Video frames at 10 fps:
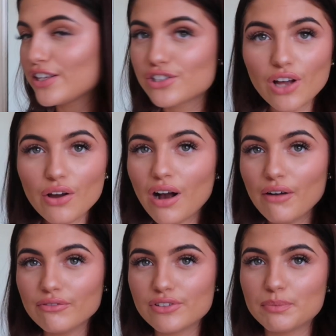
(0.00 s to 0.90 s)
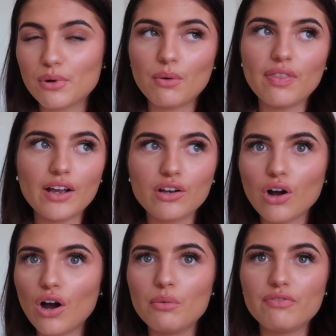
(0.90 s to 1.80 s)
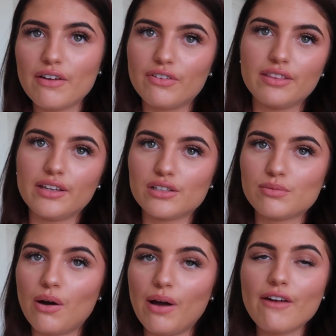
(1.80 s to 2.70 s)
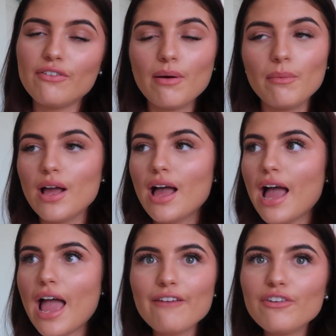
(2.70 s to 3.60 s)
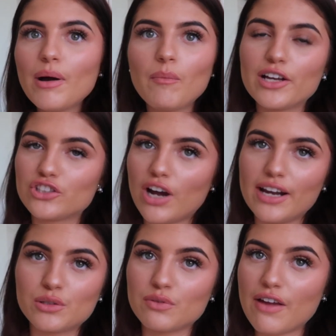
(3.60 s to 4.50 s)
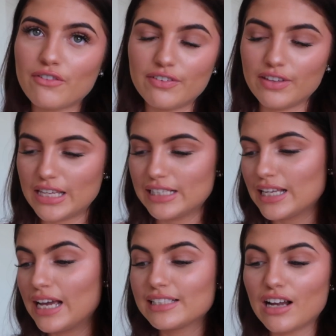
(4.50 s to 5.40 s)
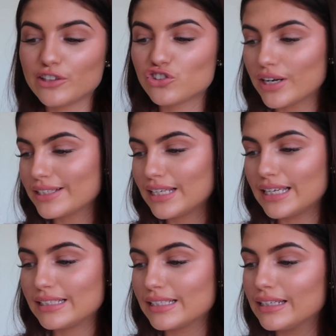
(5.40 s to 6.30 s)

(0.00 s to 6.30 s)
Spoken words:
they're so comfortable and they go with everything as well. Everyone wears trainers with everything these days, like dresses,